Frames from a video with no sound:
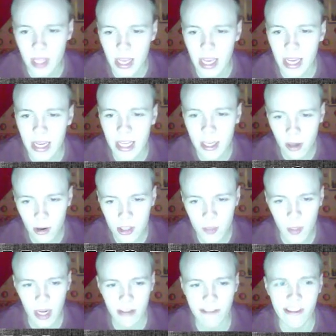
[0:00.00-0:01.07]
And he knows
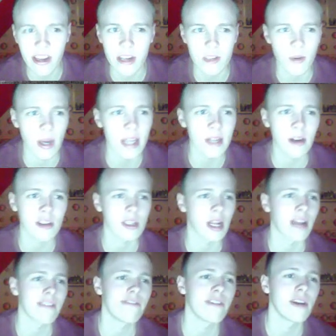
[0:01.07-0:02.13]
what I fear, so he knows that
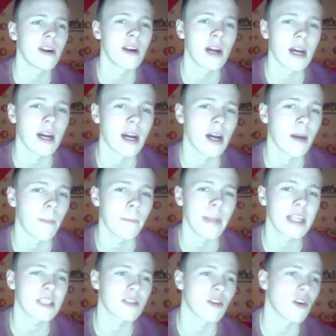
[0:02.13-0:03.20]
I fear a
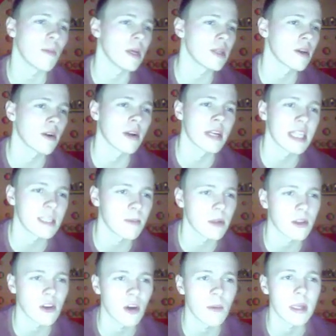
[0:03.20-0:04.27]
mixed Crobat or a
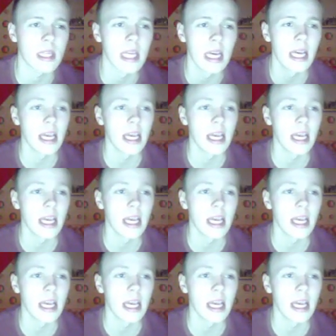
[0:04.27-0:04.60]
Nestbot Crobat.